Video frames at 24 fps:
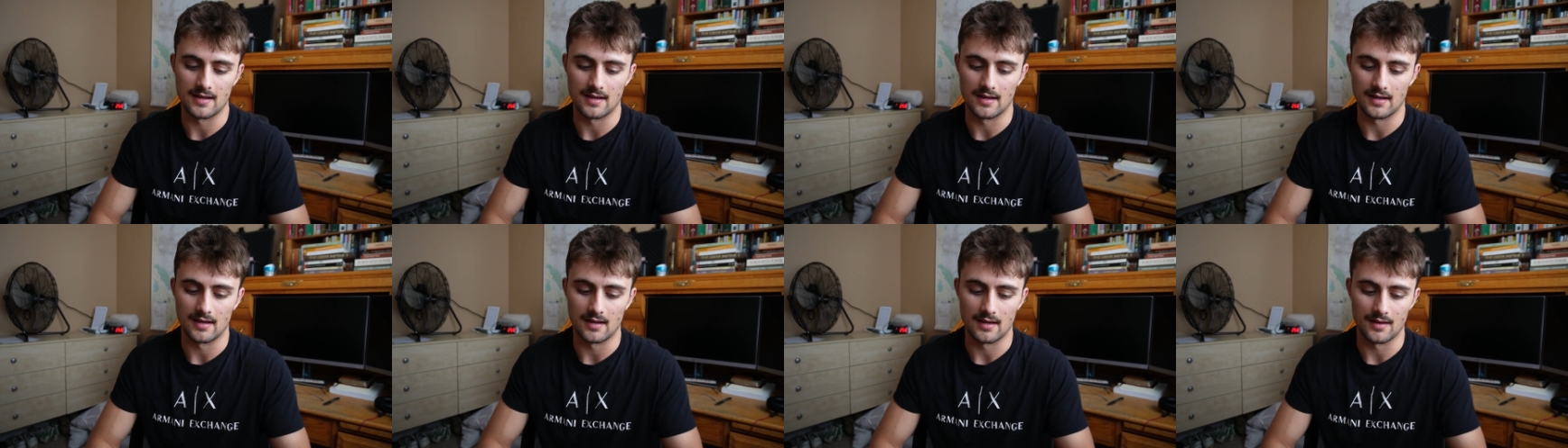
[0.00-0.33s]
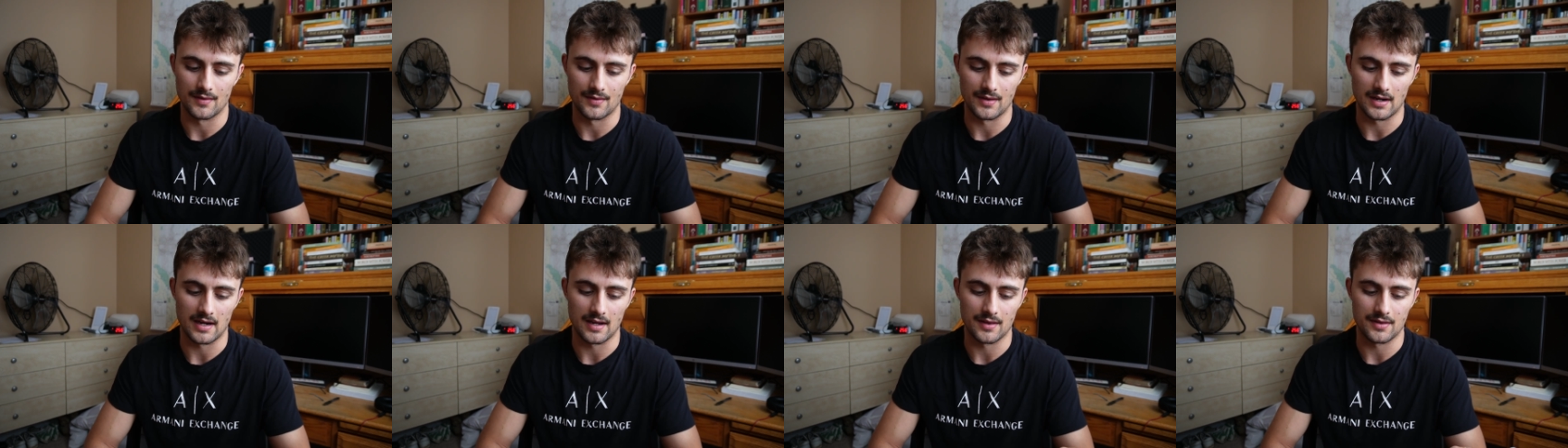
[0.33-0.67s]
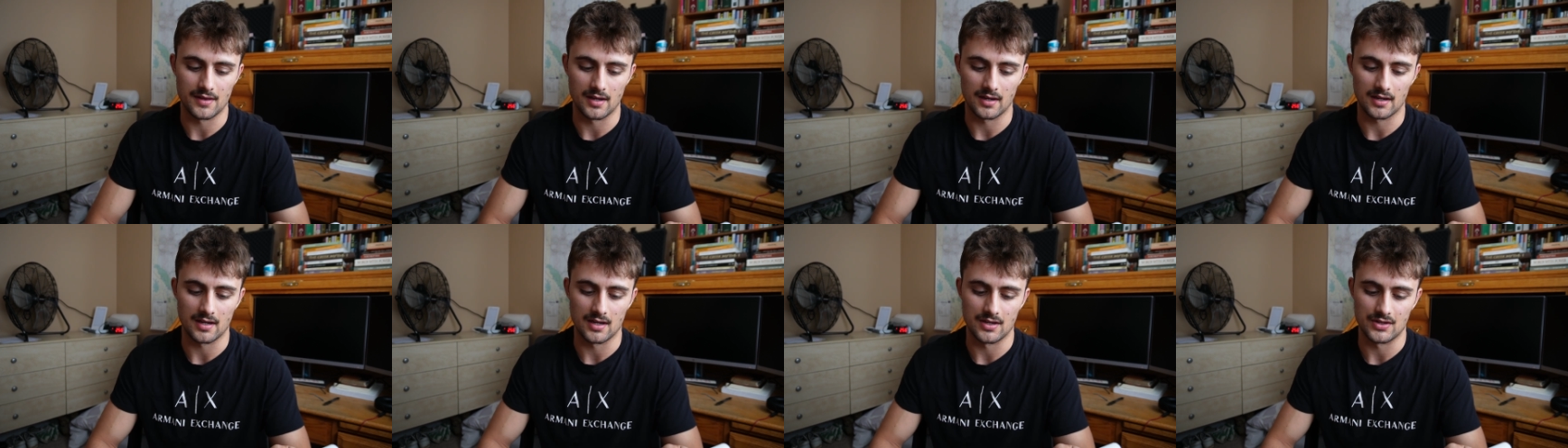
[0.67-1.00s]
that I
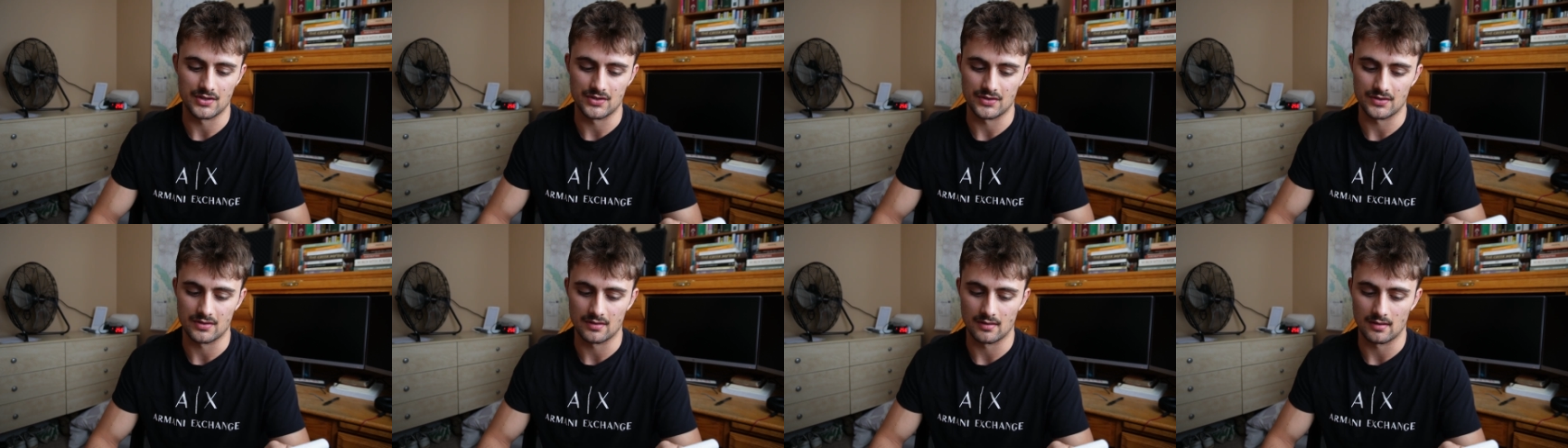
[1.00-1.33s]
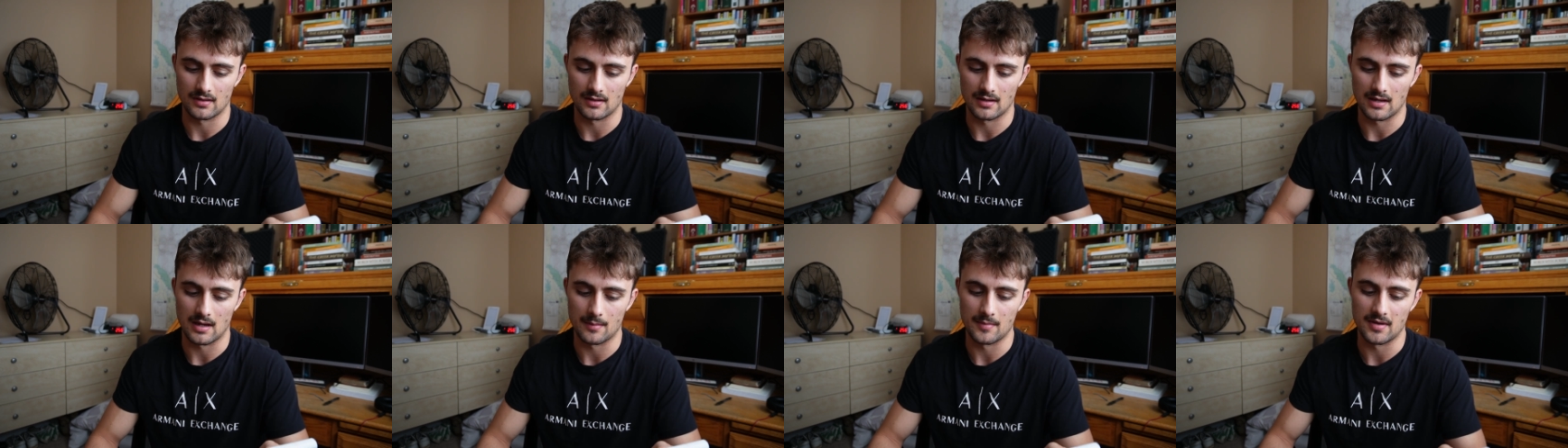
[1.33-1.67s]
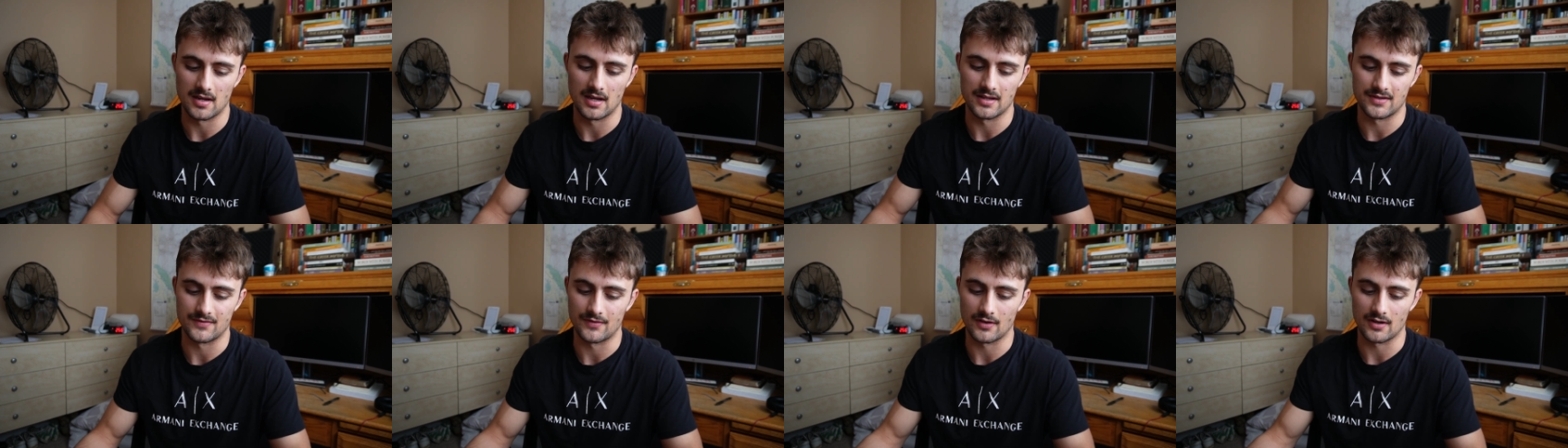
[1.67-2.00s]
think is,
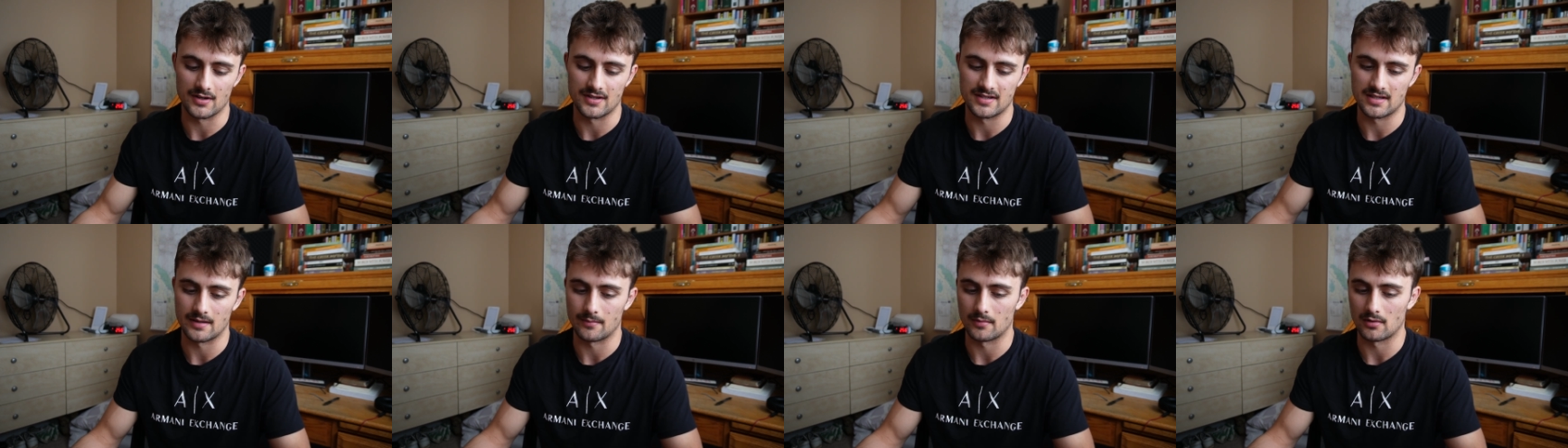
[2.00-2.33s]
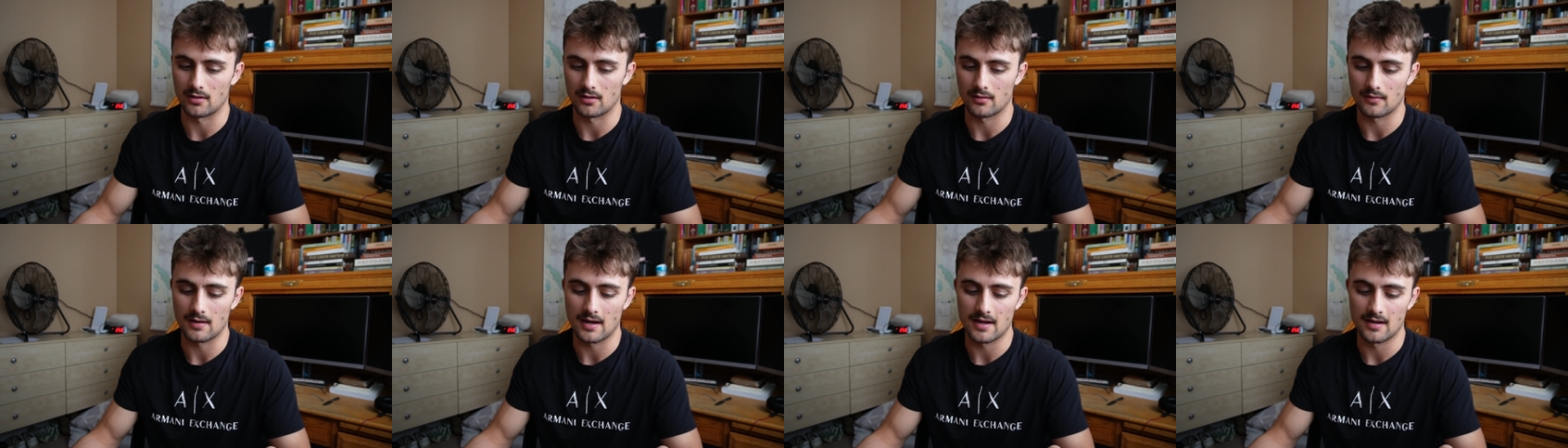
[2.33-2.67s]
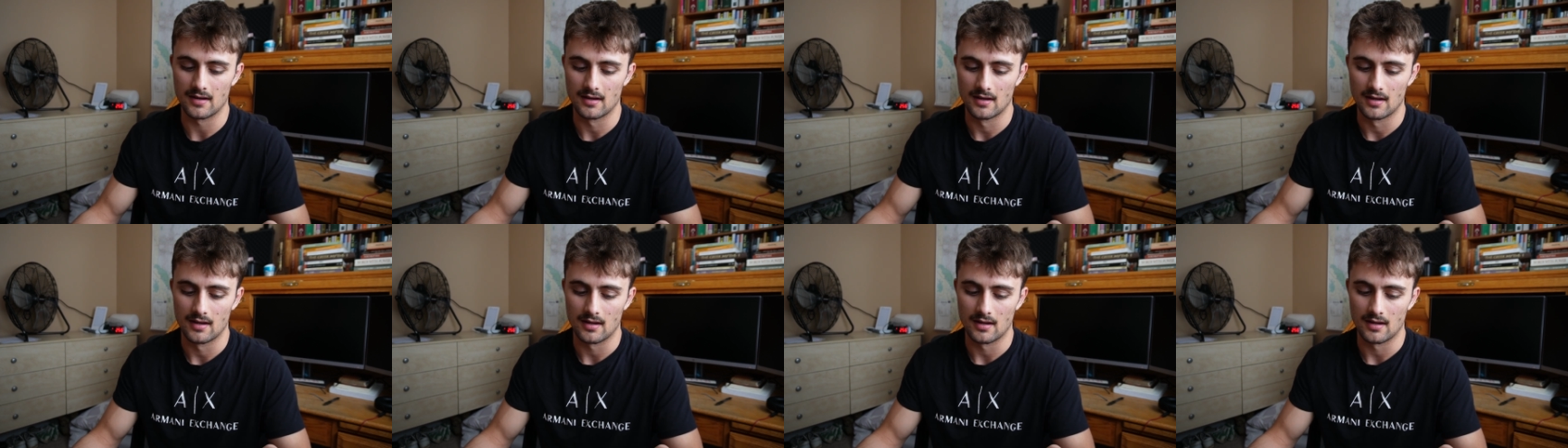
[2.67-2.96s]
it's very similar, right?